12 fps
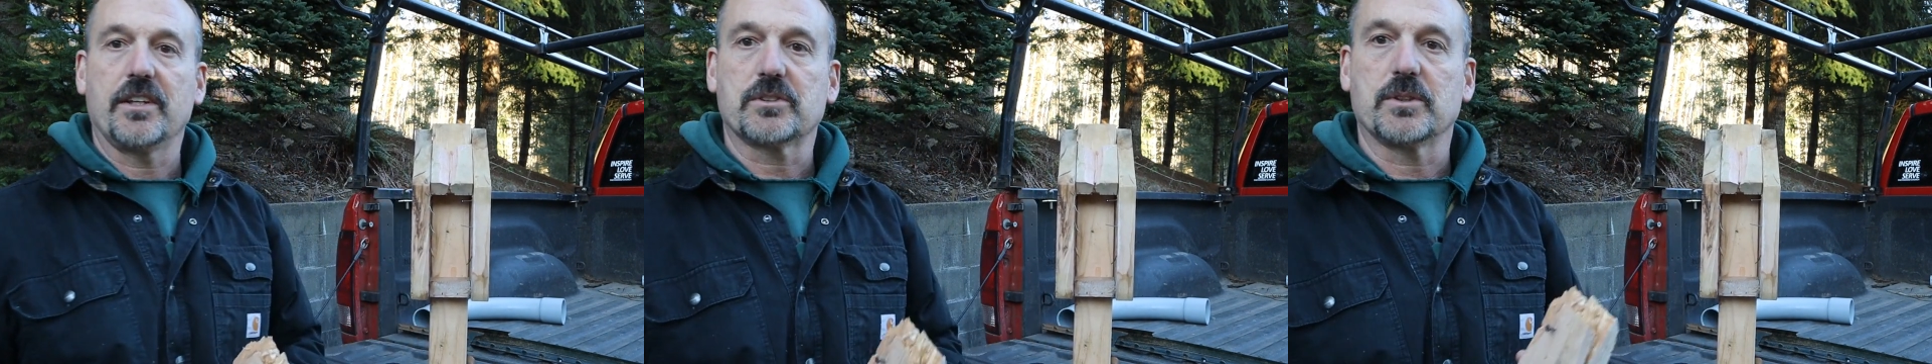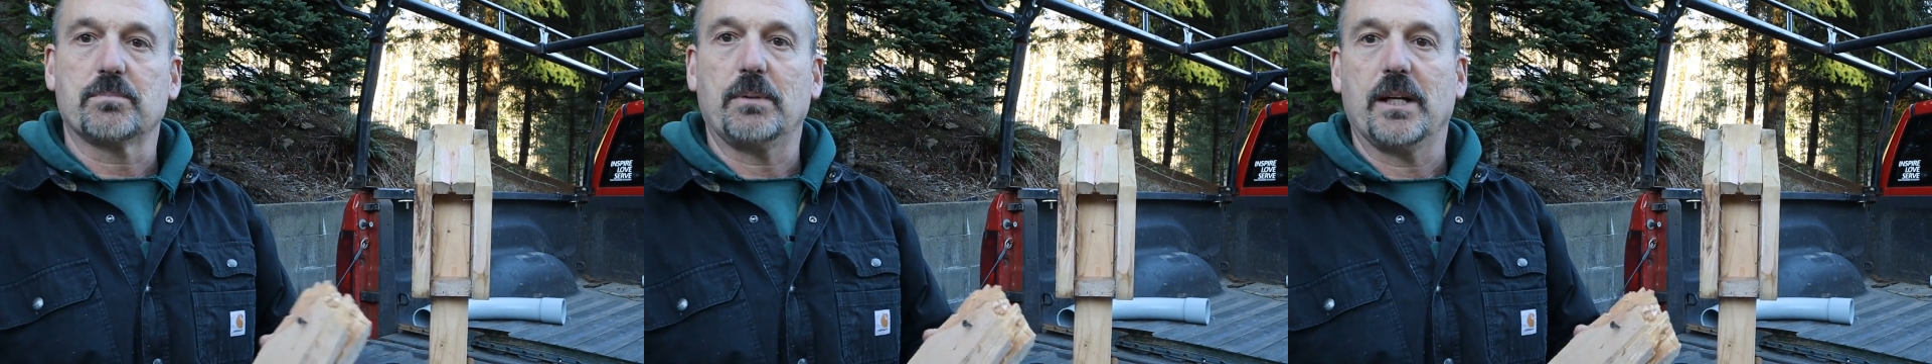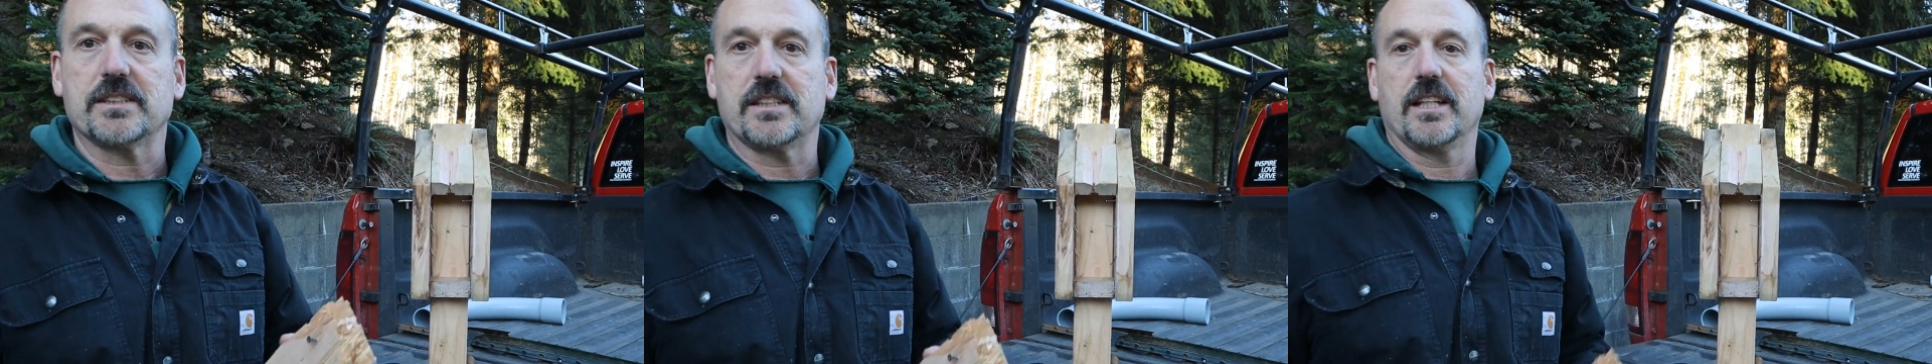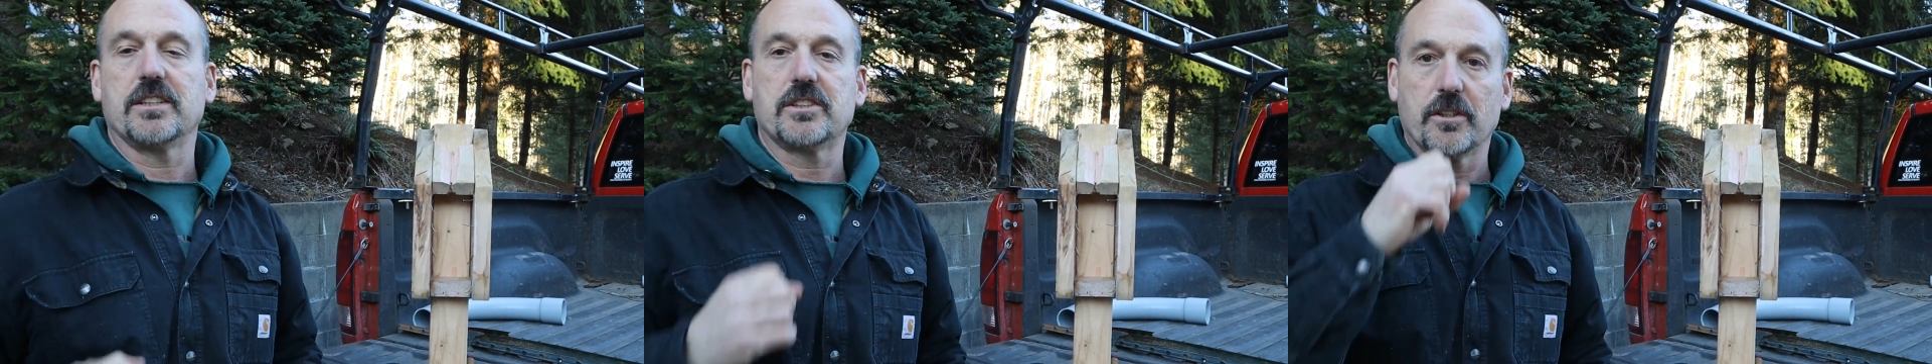this was
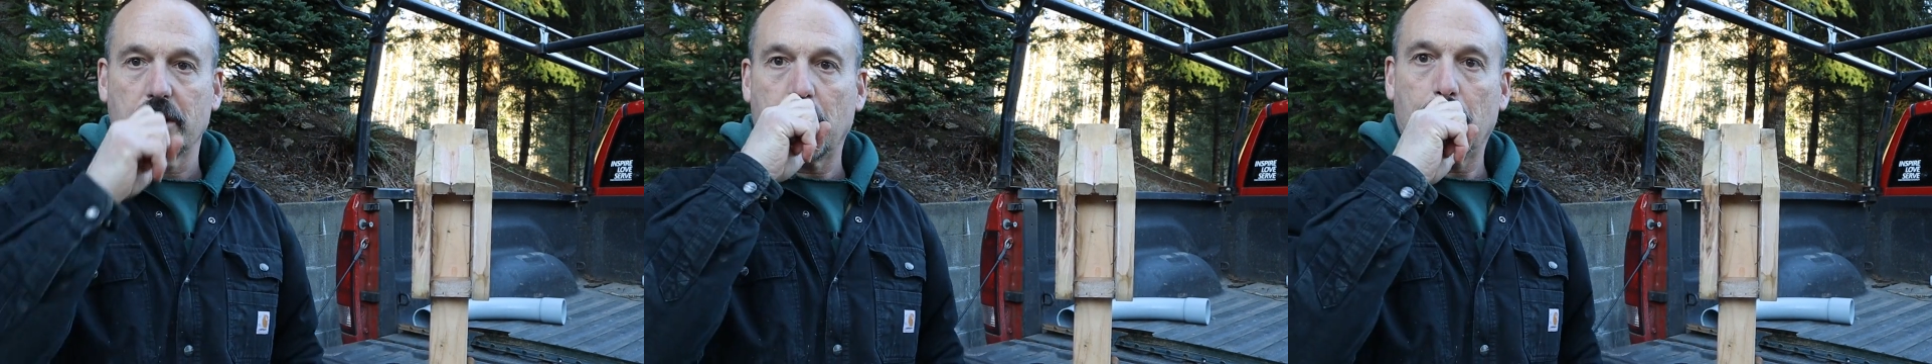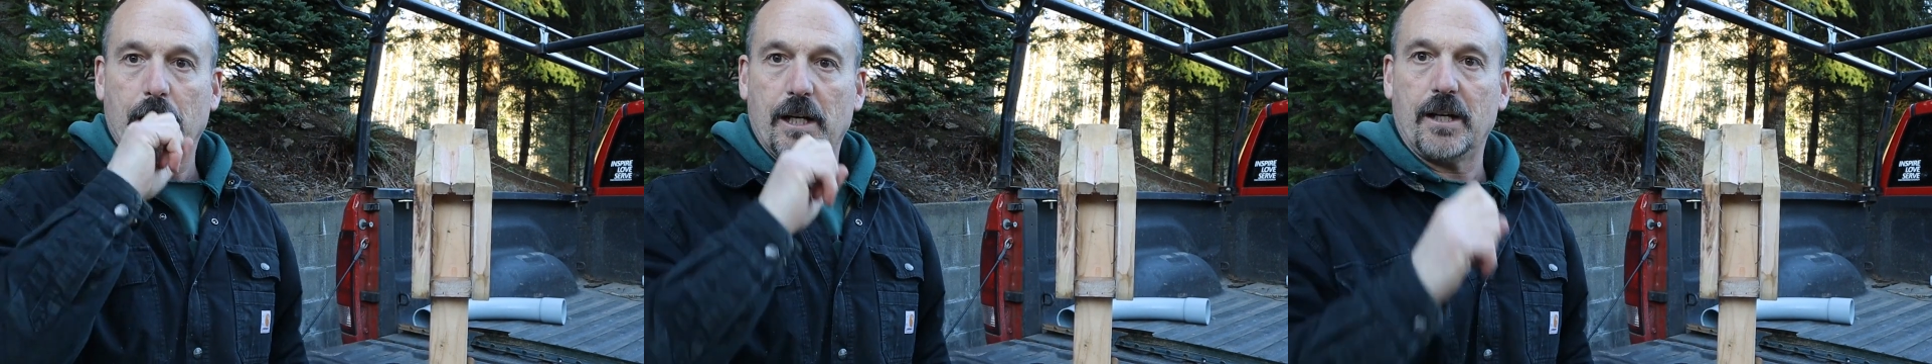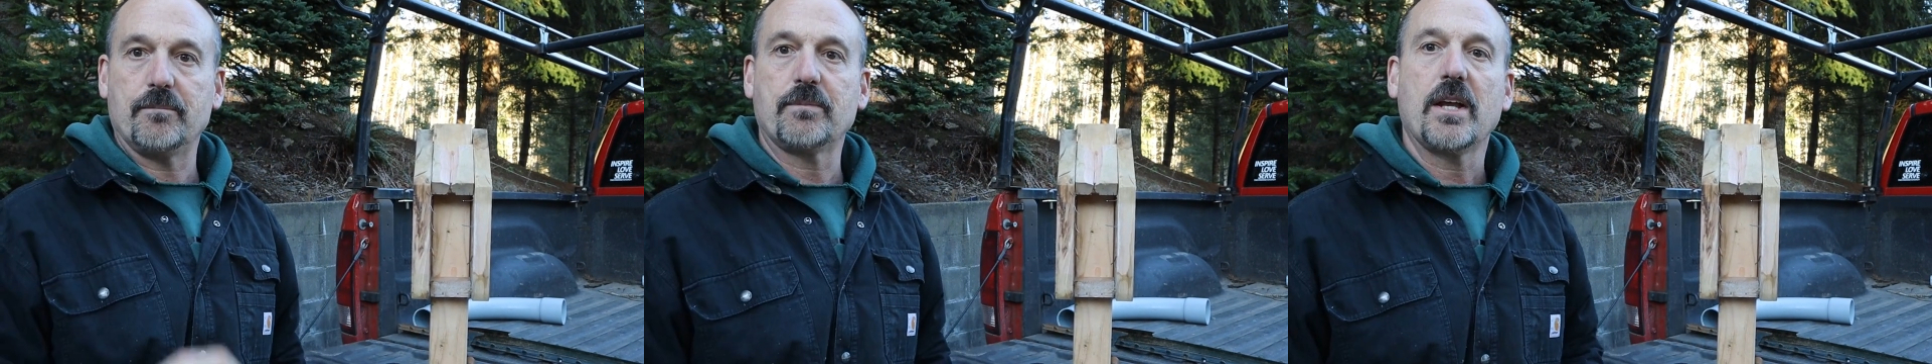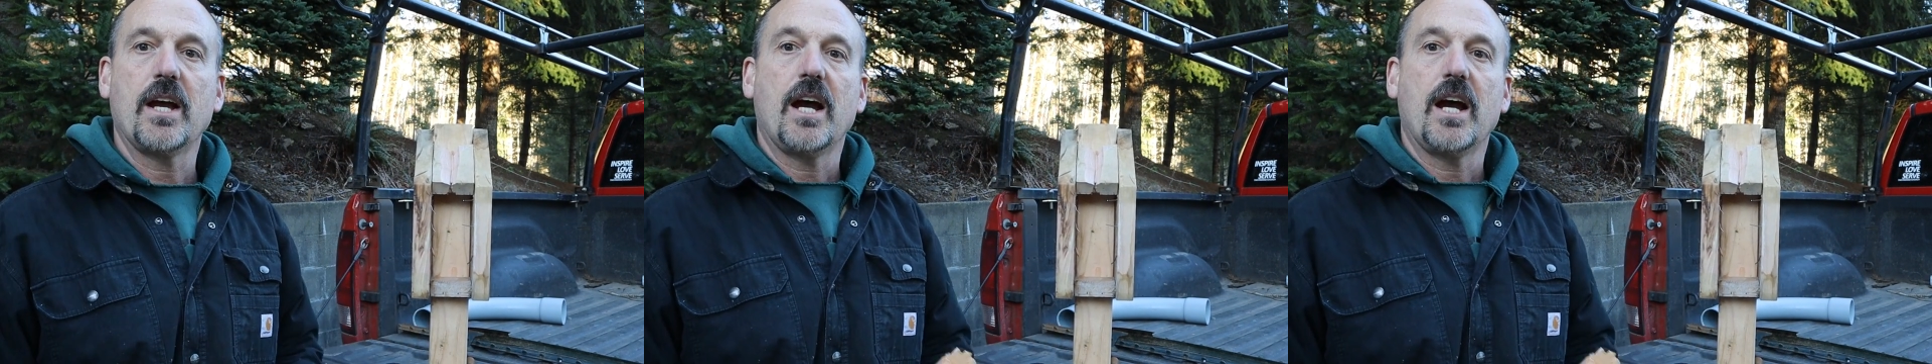busted into.